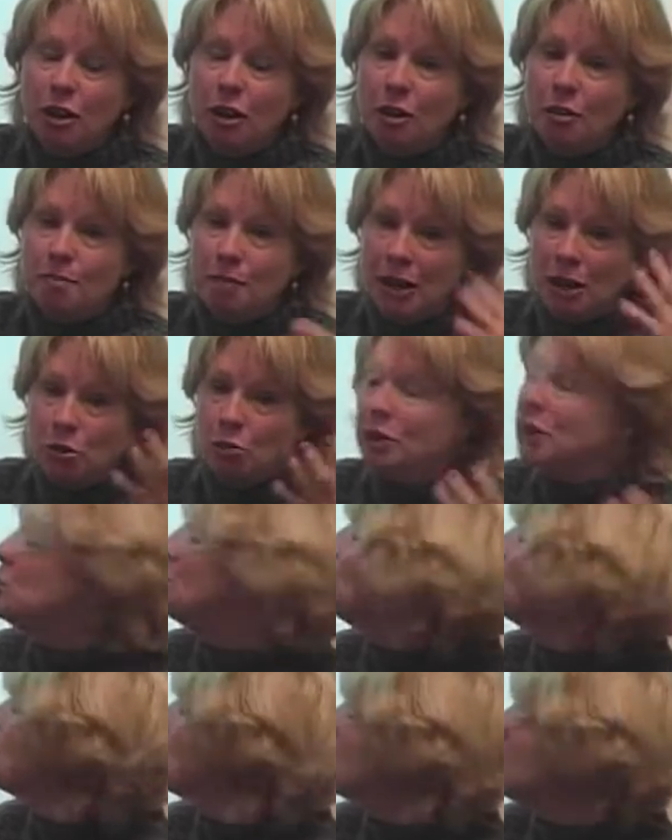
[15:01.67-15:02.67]
mental
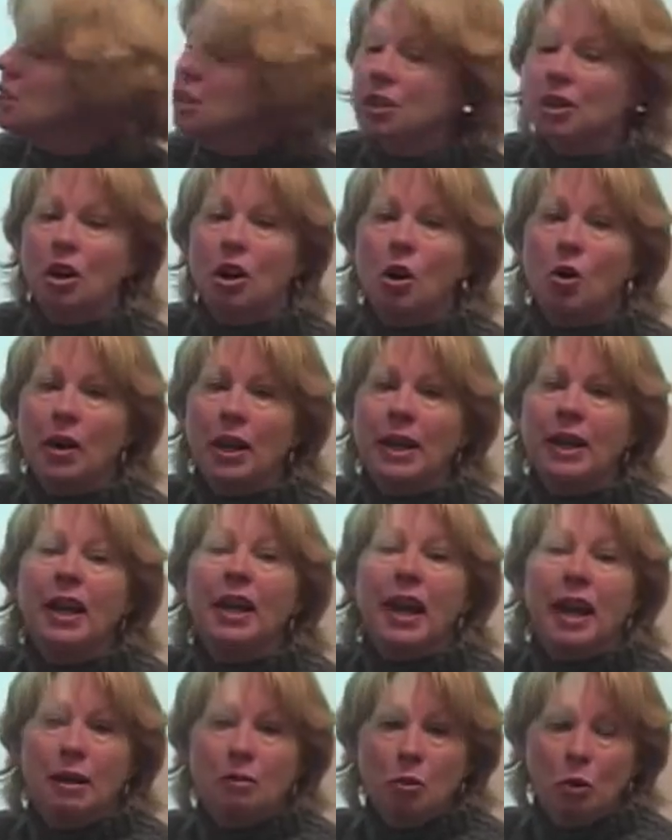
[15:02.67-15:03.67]
resources to decoding
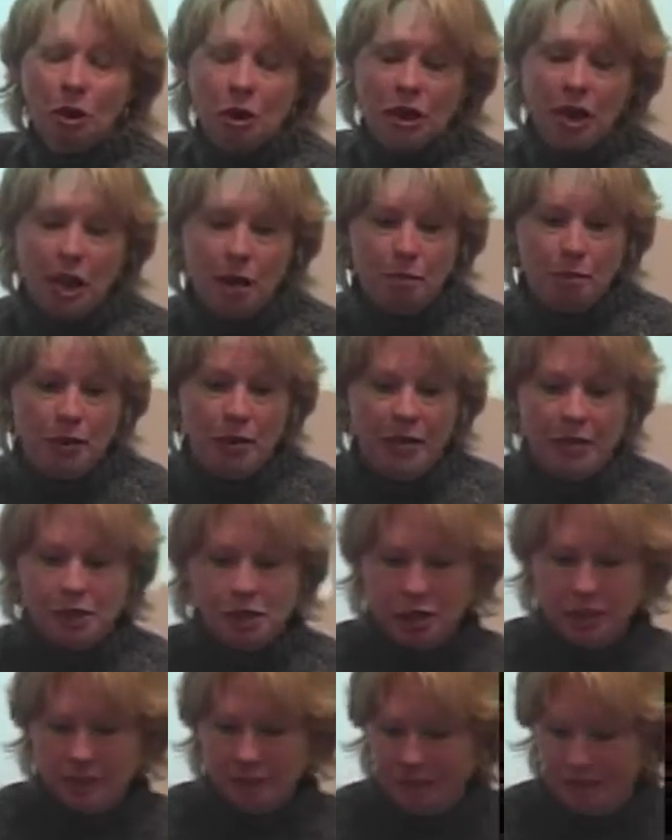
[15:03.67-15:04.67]
and more to comprehension.